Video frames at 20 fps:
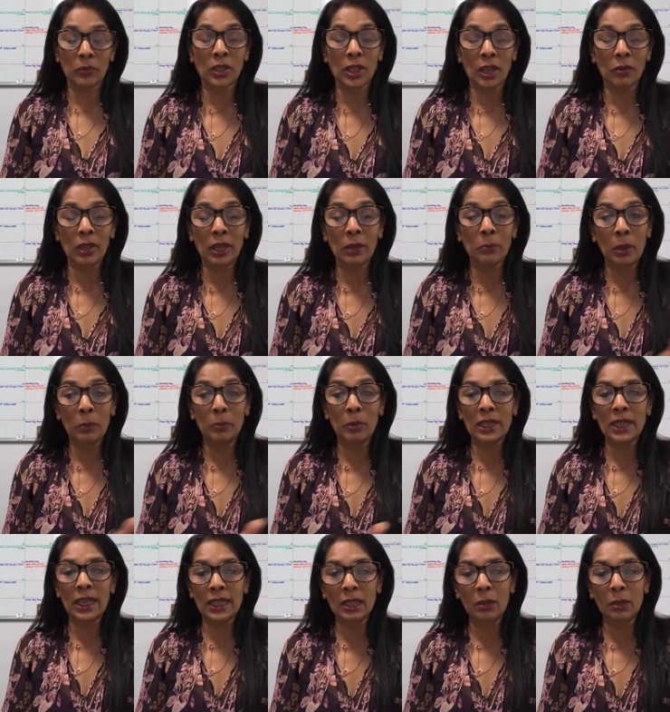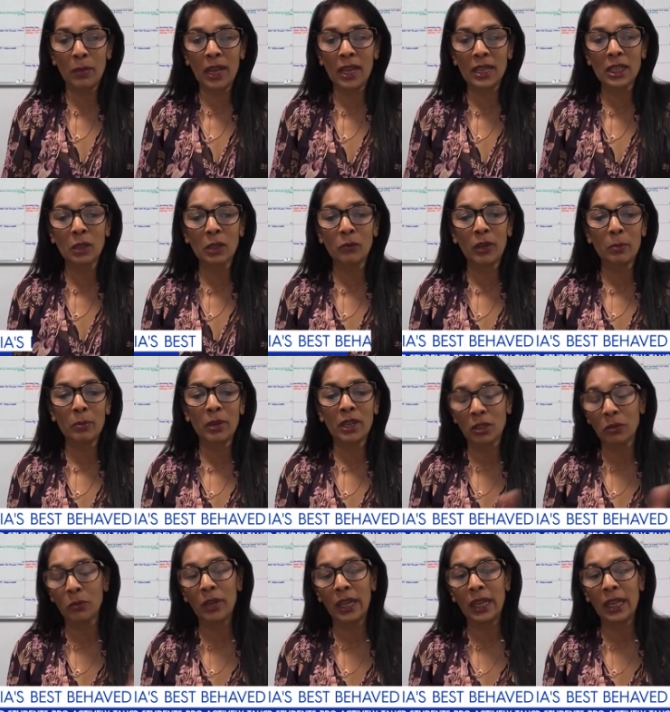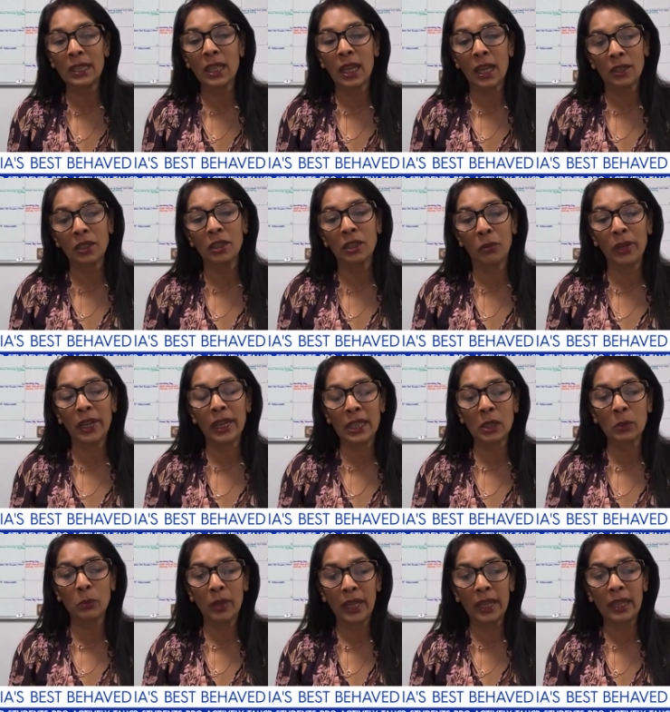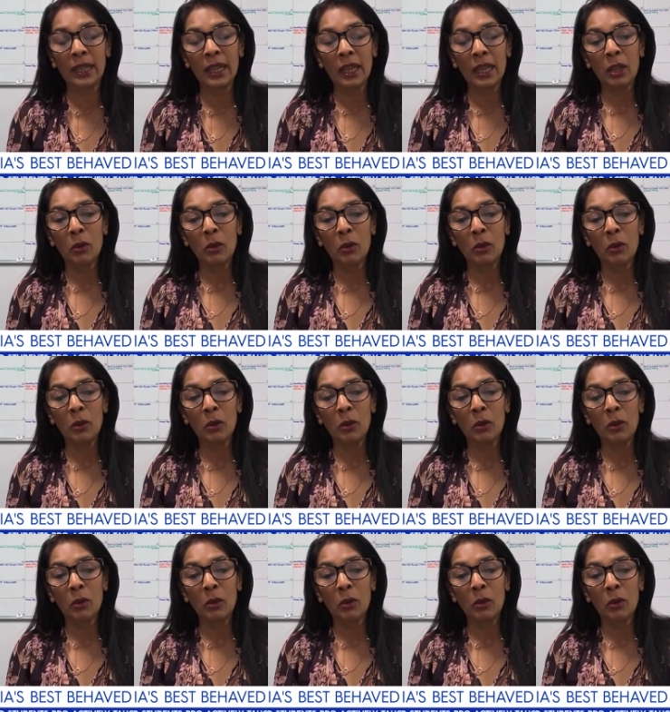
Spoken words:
generally people say is the Marsden Way, but it's really is the other 3 as well,